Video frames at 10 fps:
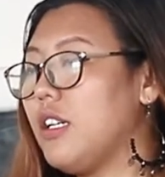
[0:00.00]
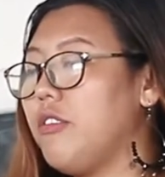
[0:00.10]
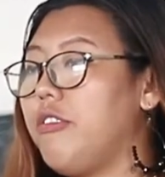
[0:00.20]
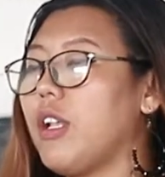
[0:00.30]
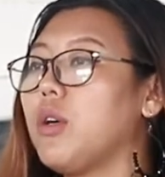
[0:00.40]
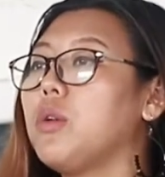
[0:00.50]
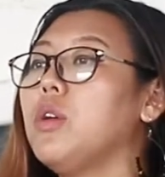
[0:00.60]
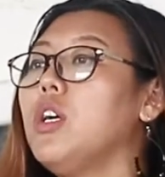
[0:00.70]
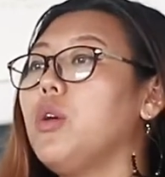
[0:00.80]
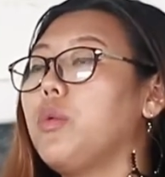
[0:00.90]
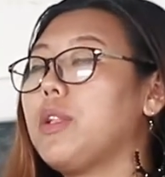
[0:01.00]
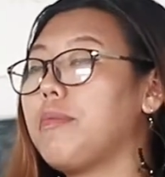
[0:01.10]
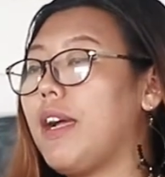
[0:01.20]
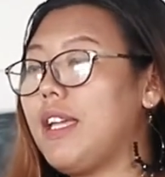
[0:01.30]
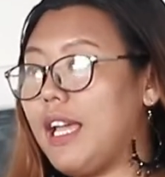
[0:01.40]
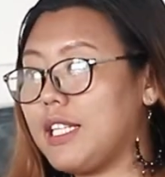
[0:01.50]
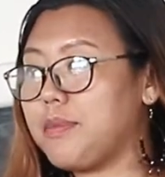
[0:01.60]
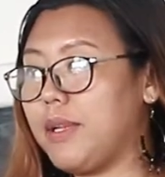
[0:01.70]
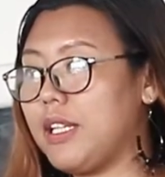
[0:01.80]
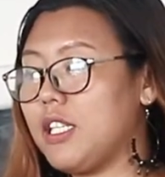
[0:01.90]
follow with my
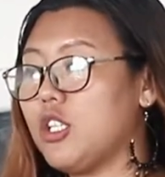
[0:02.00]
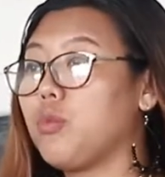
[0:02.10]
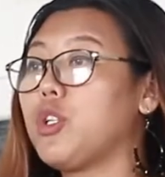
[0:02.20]
explanation,